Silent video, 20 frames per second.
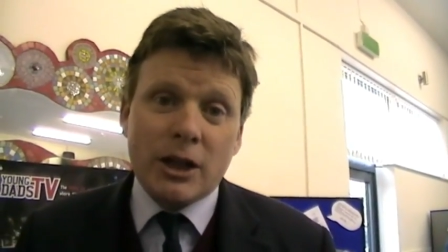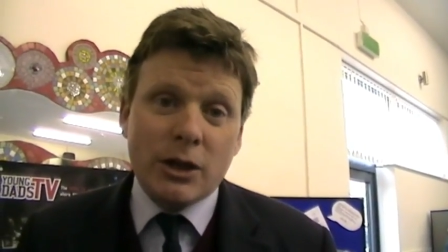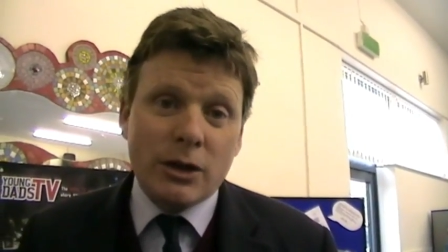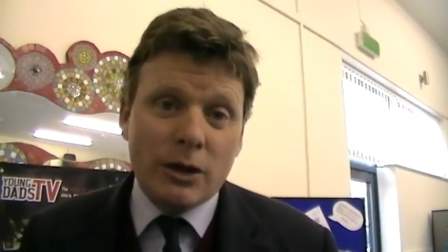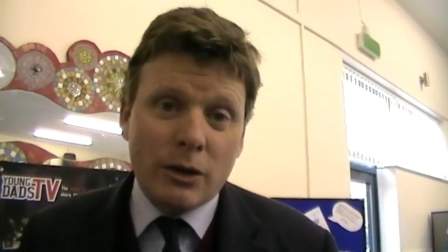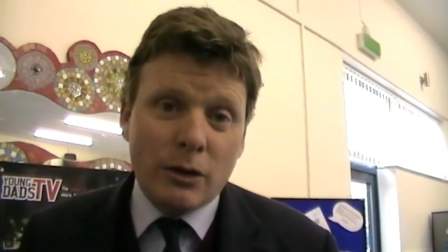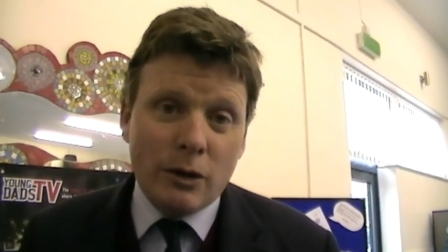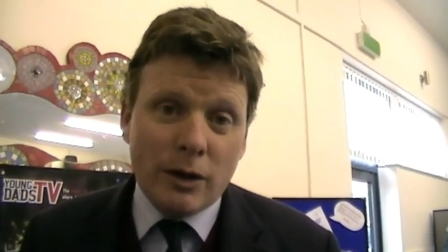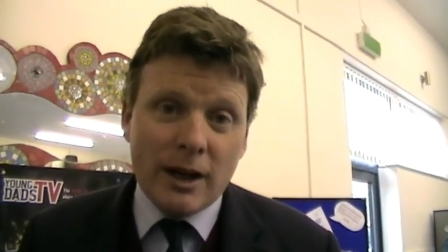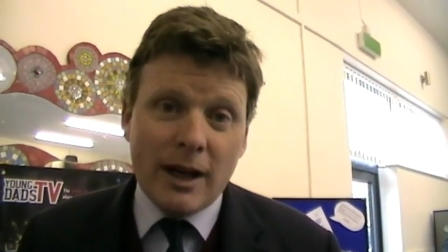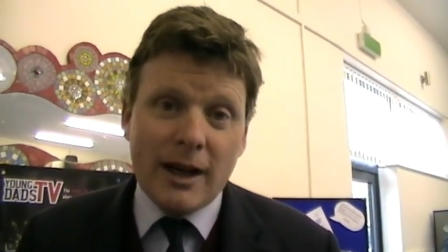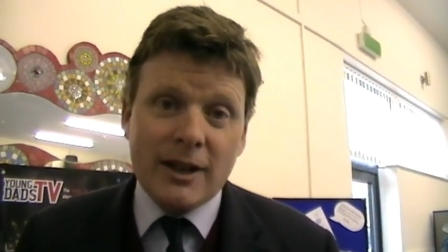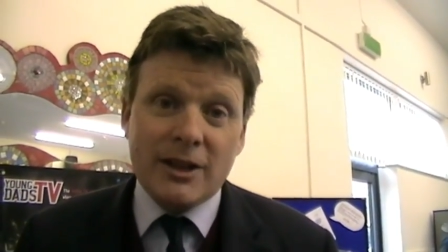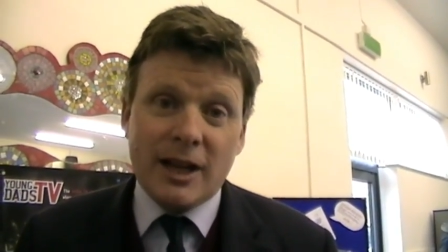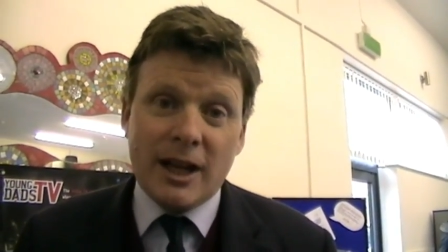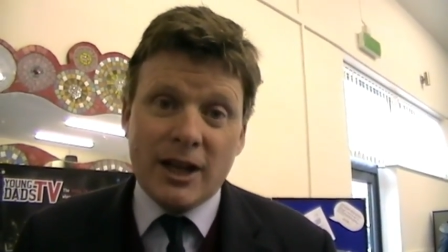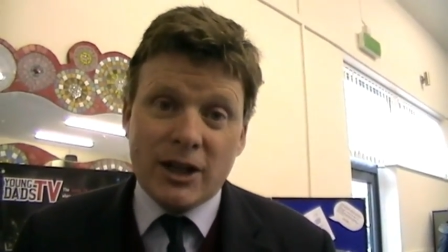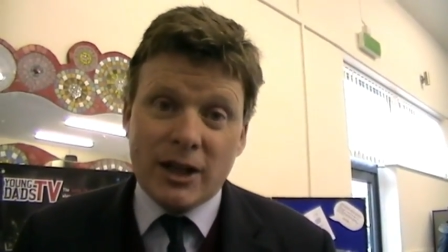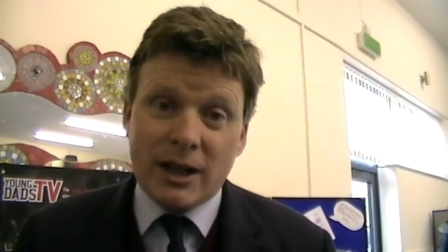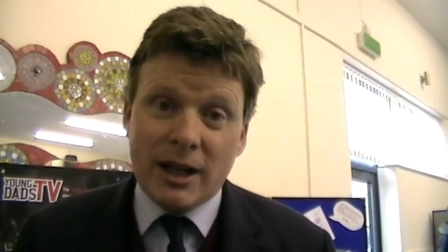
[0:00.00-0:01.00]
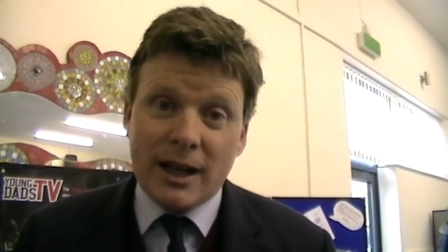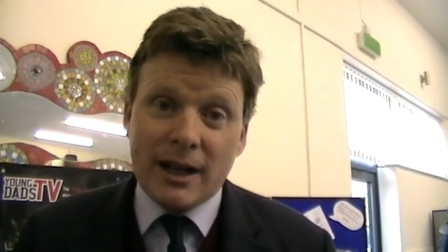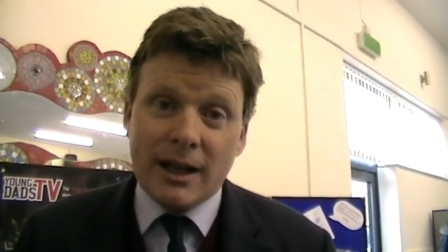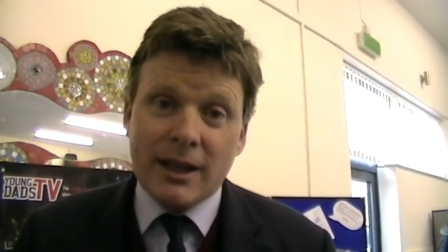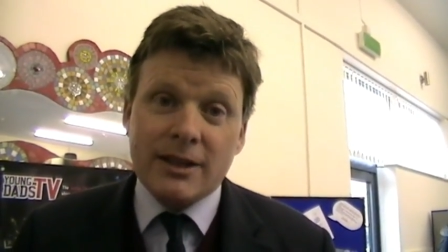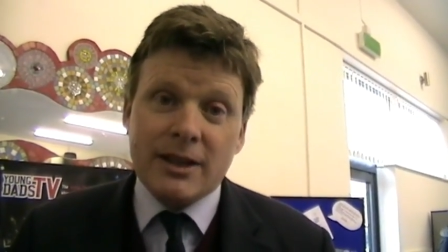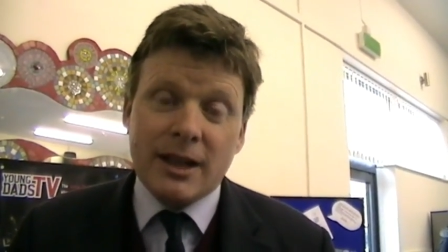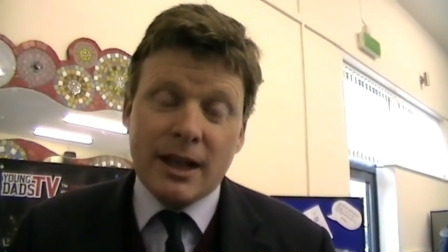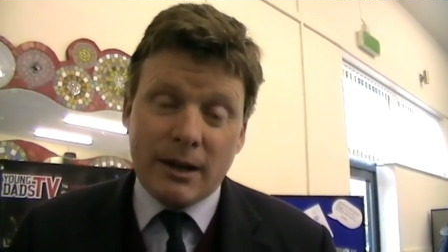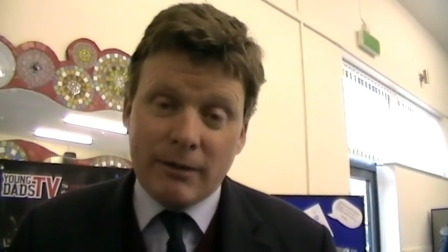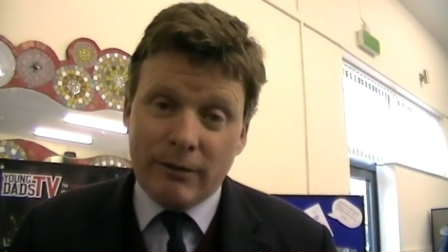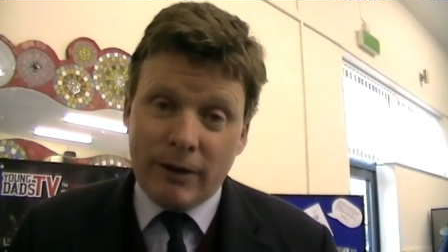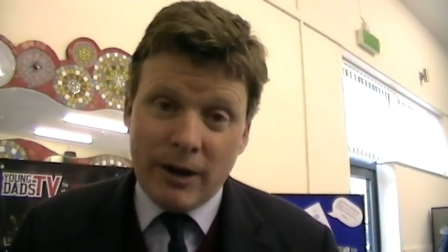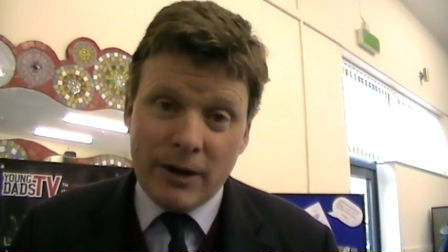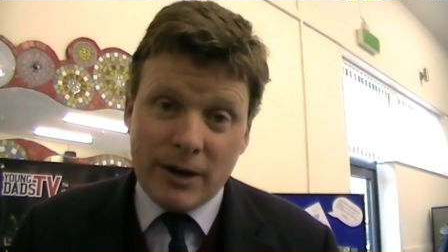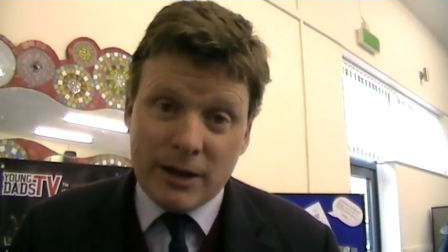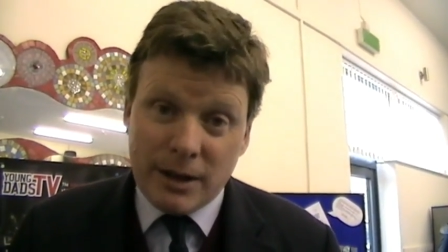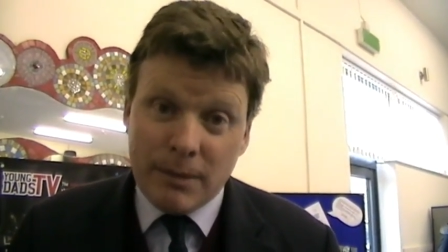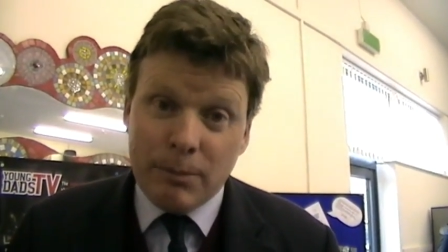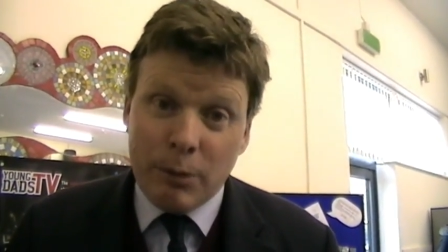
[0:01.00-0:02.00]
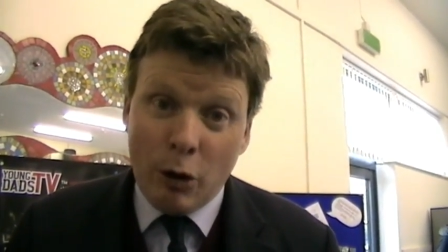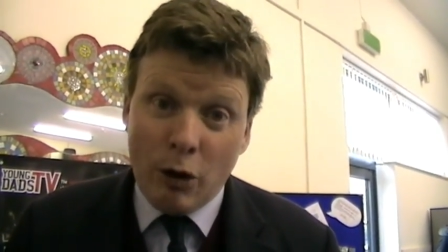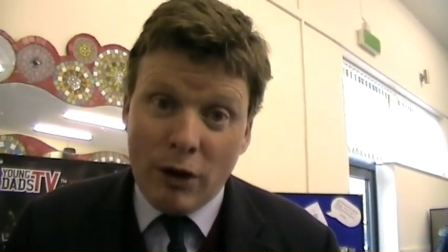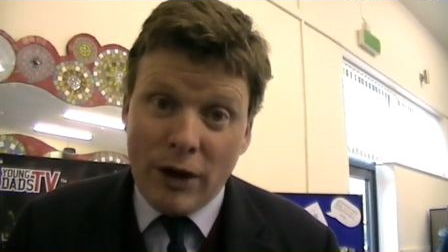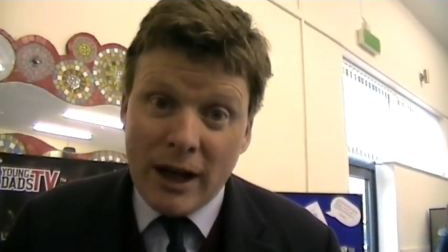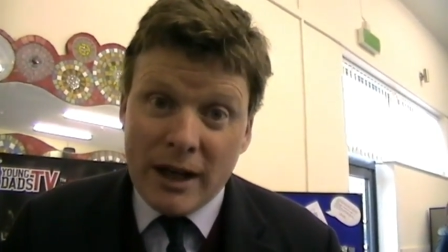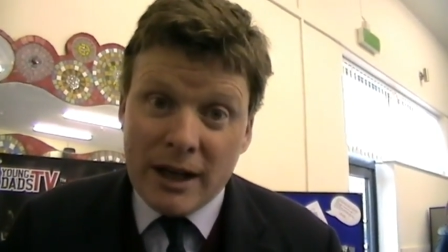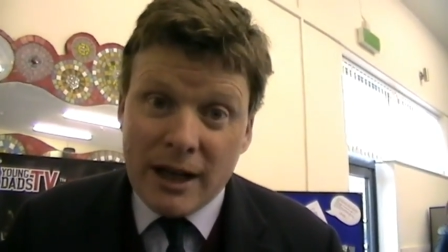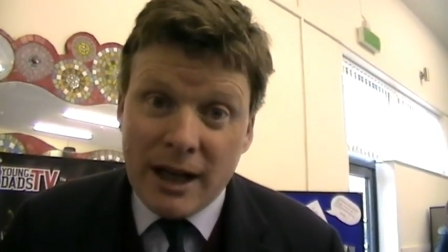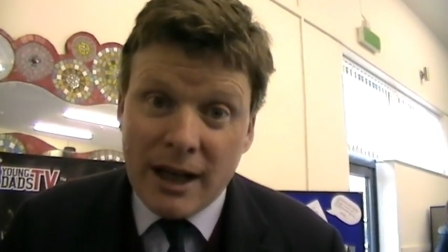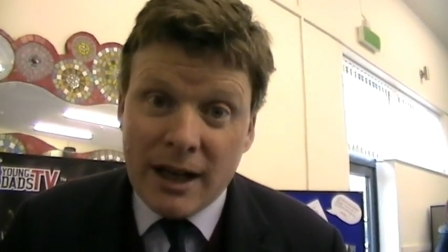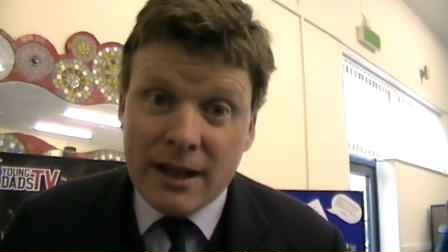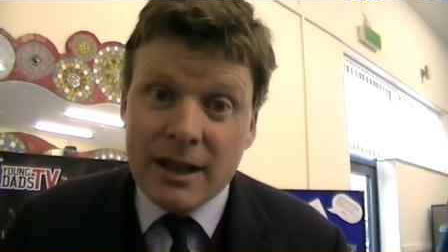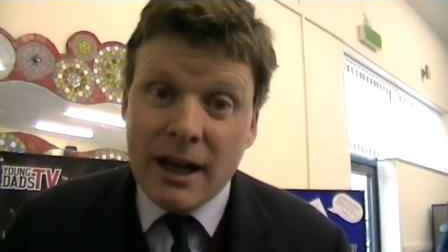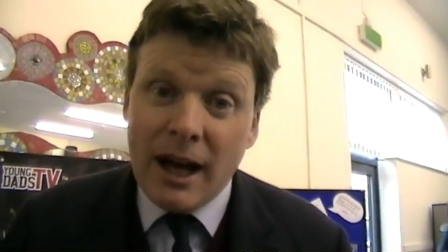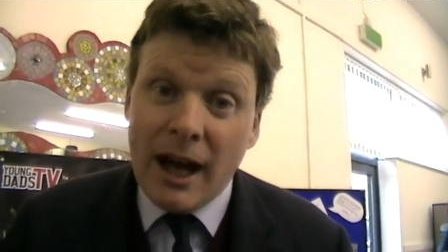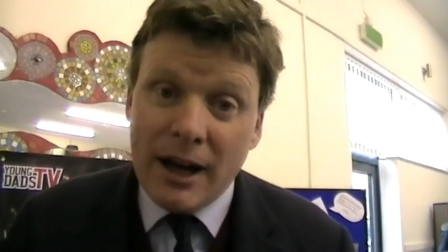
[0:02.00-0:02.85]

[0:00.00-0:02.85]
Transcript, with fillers: through an organisation like this they can find the support they need